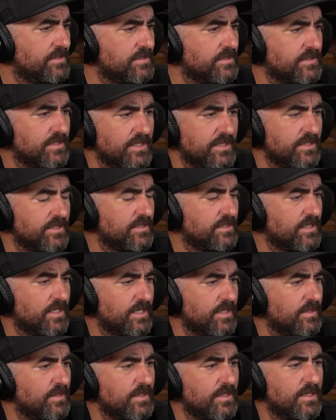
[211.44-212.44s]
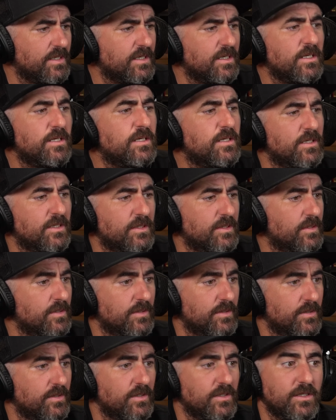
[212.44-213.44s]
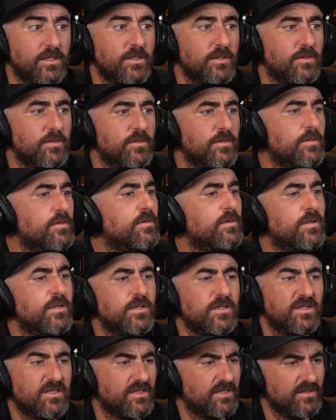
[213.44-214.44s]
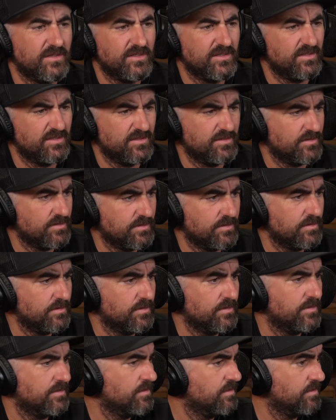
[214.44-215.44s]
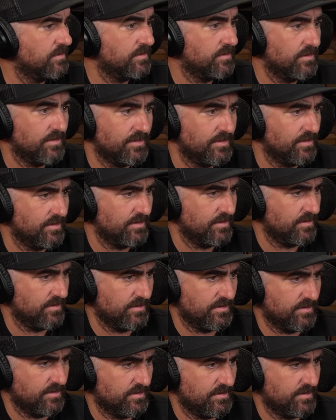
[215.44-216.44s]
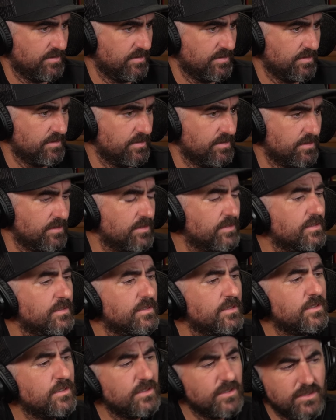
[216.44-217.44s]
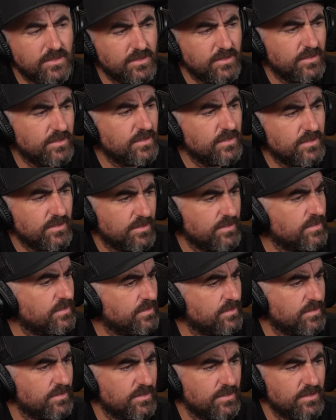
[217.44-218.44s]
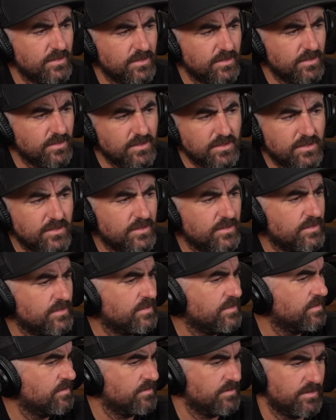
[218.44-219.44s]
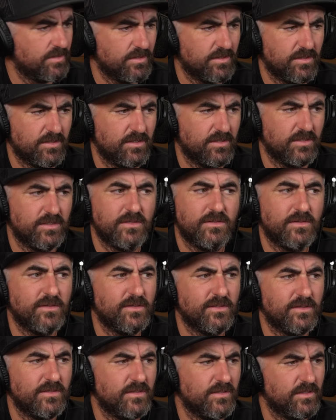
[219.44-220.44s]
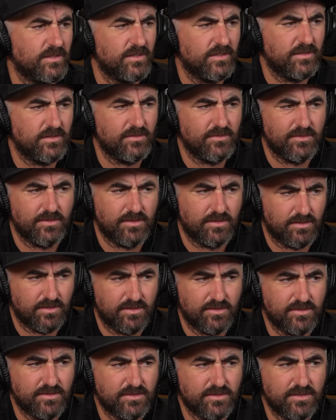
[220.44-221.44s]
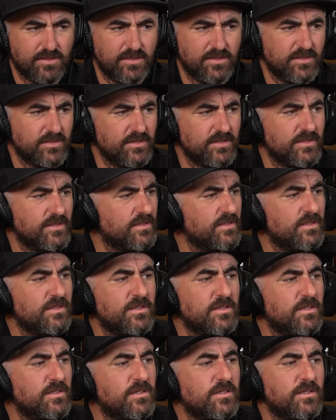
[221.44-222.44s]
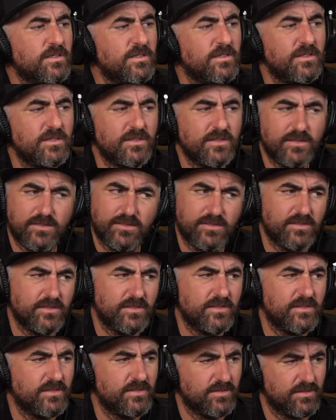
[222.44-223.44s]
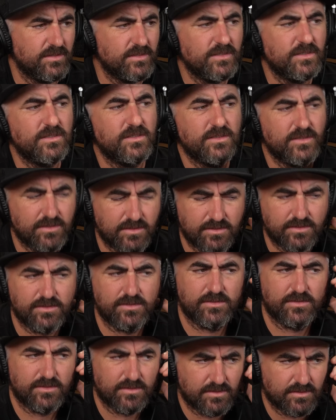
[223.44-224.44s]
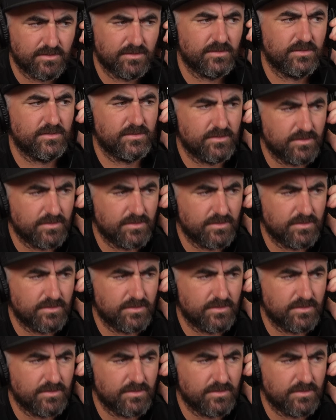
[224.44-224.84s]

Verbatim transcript: Said his life took most of you, gave you twice, and the day was through. You said it all turned out awfully fair. So tell me tales of all the times and all the seasons you got by breathing in that cold November